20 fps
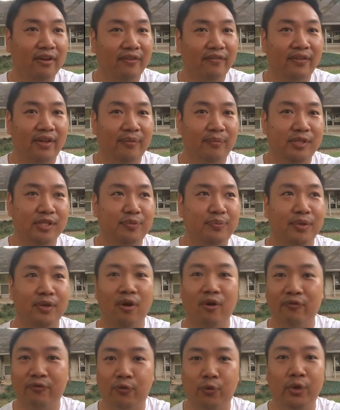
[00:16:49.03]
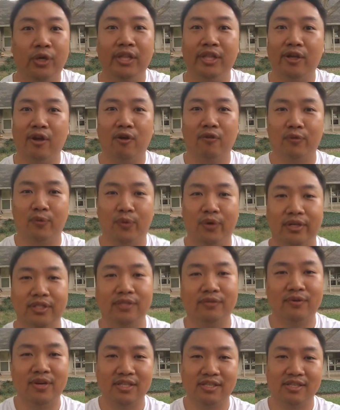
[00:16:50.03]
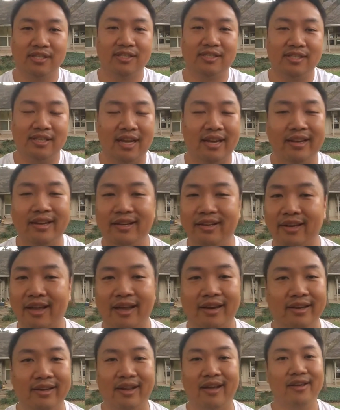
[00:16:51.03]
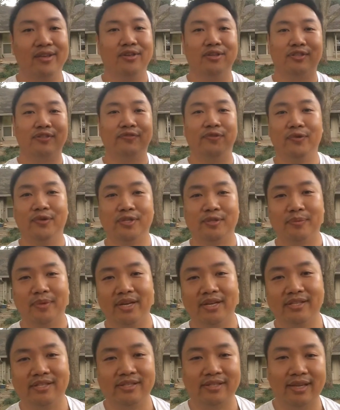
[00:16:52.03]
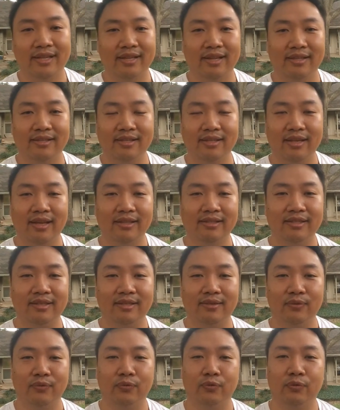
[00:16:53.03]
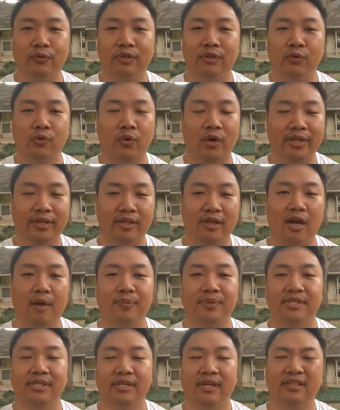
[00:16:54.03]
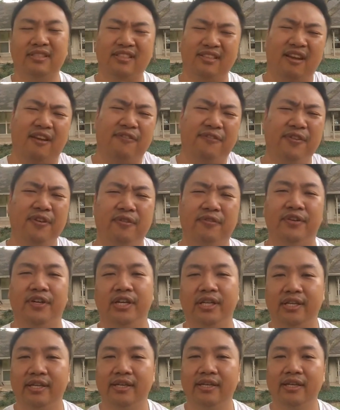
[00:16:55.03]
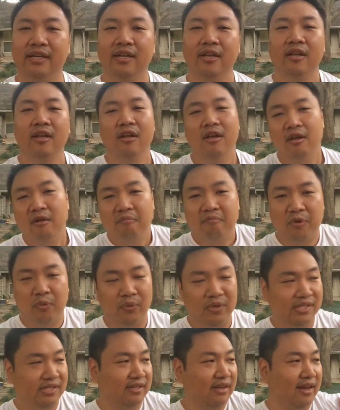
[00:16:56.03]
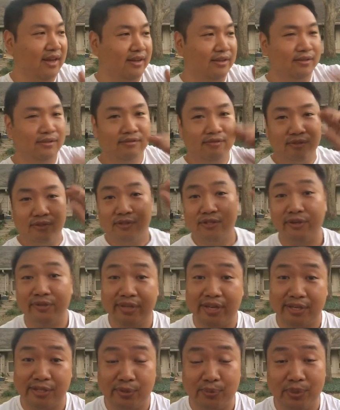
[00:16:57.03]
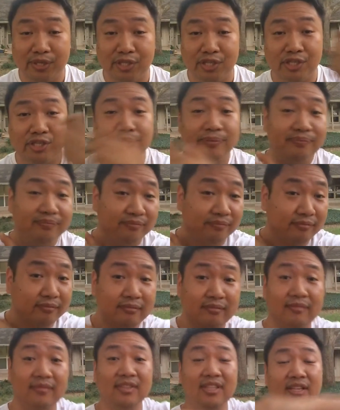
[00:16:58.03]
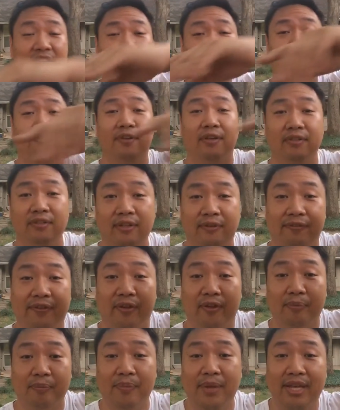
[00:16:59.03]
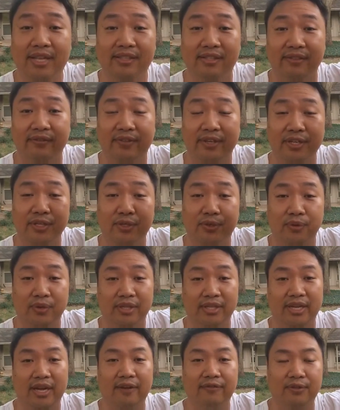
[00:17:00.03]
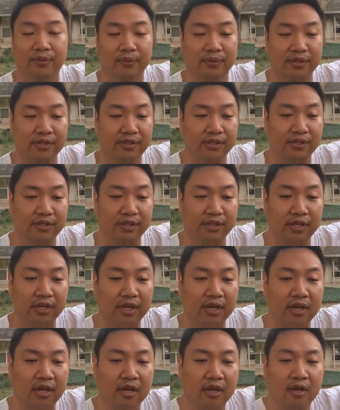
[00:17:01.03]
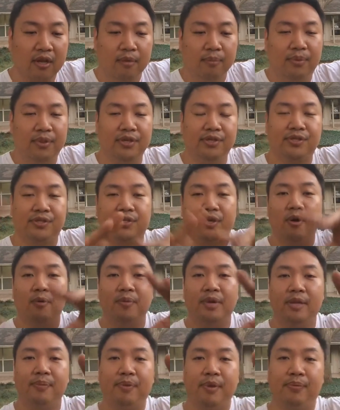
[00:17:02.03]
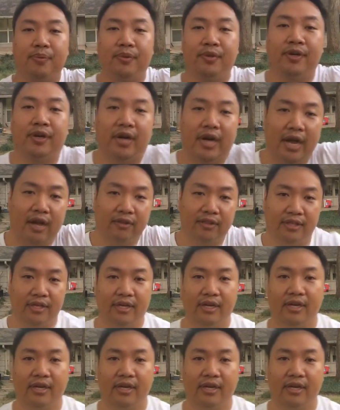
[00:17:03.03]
just being really overworked in residency. I did not use food as medicine. I did quite the opposite, and I did not feel very good. But once I turned that switch, I felt amazing very shortly afterwards. But there's so many people that are out there,